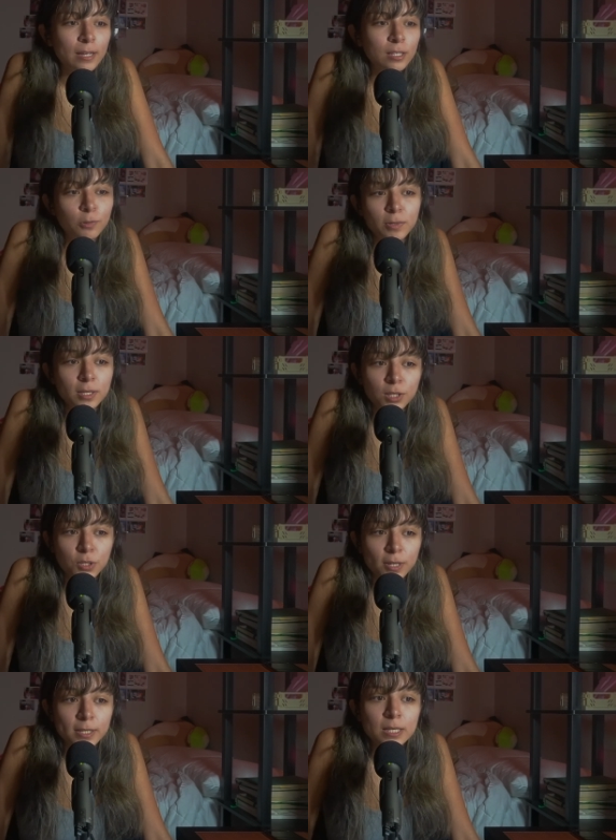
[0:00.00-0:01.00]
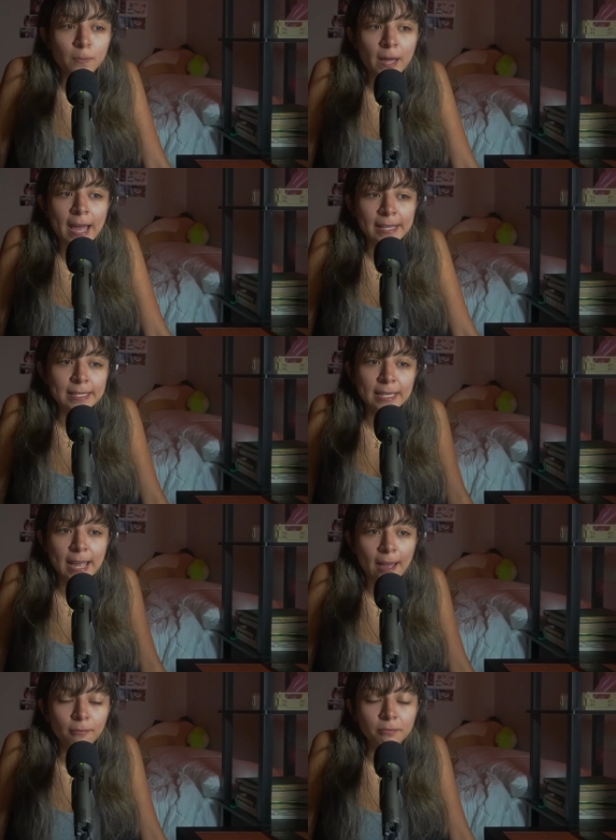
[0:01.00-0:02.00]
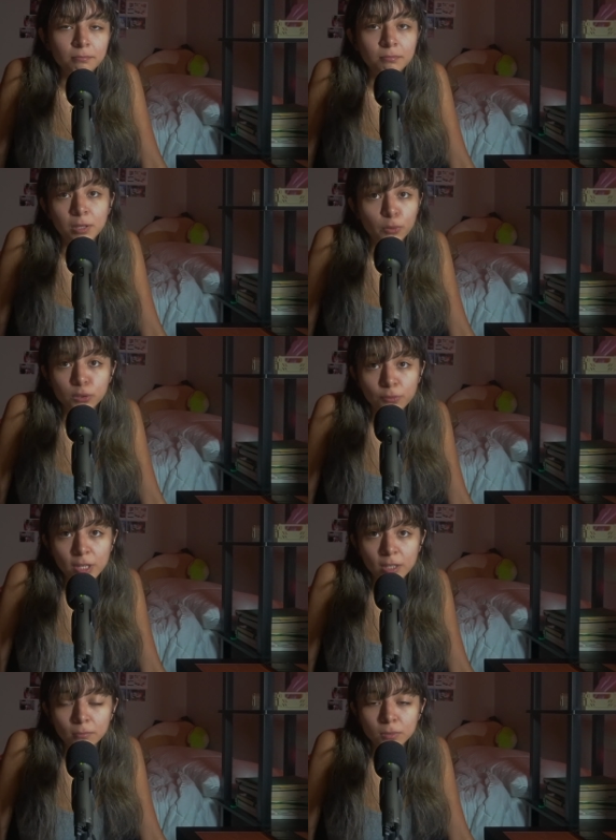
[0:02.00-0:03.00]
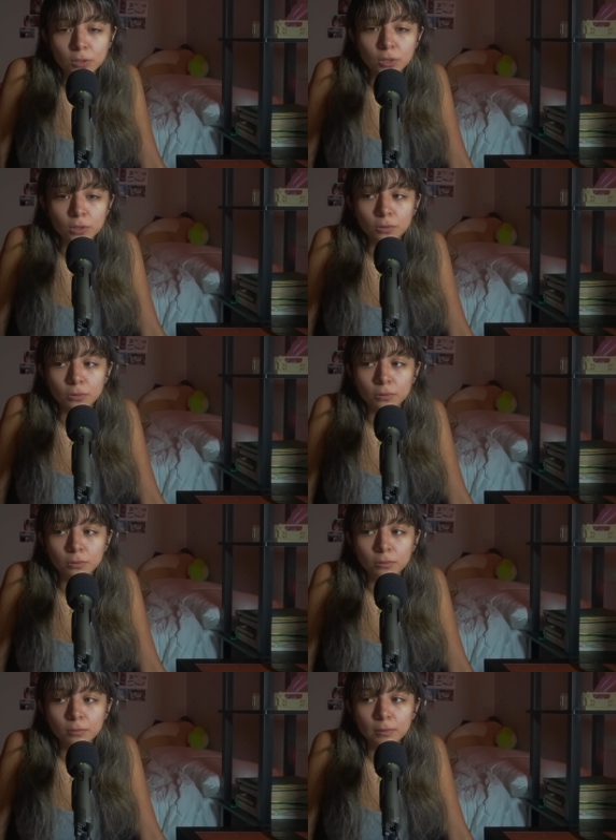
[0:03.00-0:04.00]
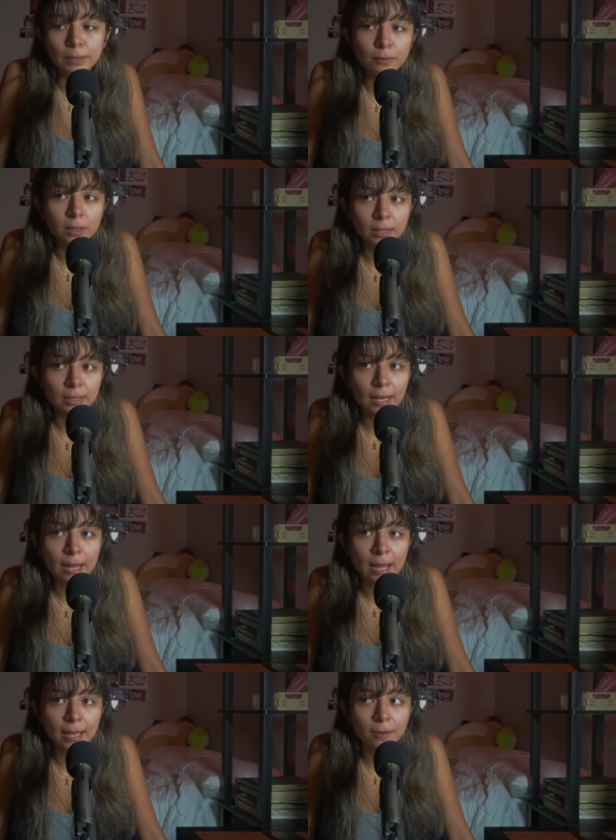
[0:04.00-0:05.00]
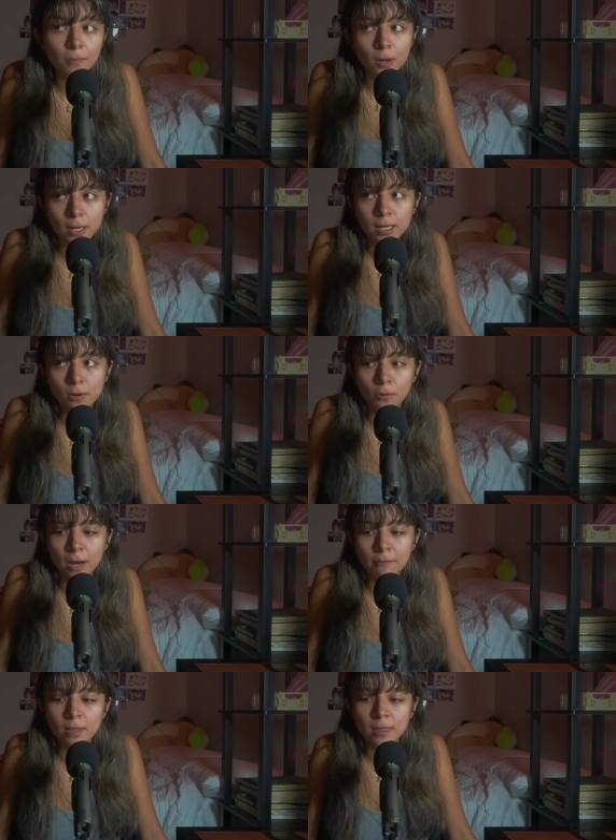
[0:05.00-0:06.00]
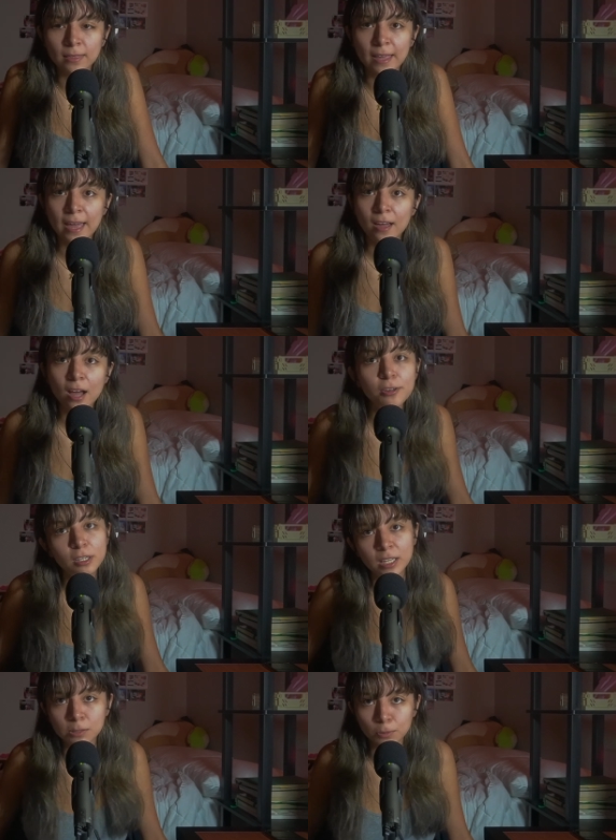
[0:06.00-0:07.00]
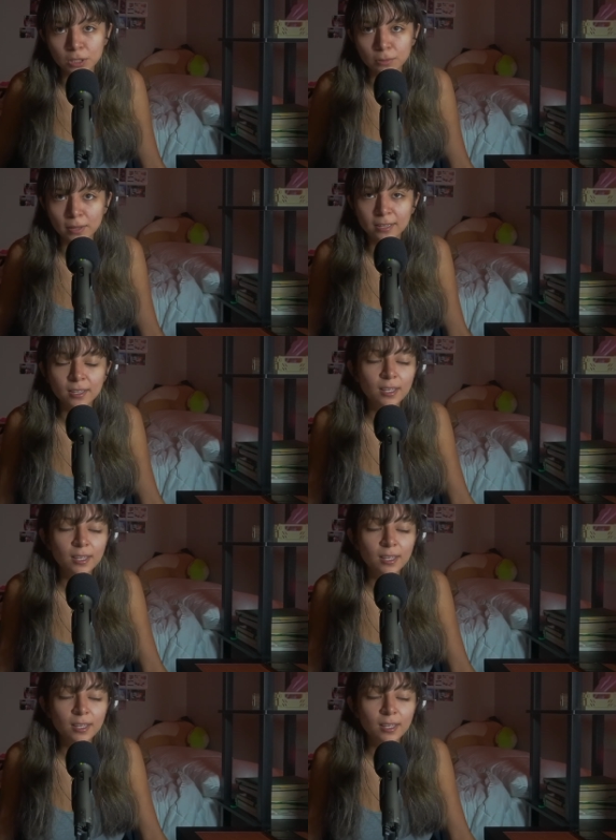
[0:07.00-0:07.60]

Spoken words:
she wasn't the strictest, but I didn't have the most freedom to do everything that I wanted or everything that other kids were doing.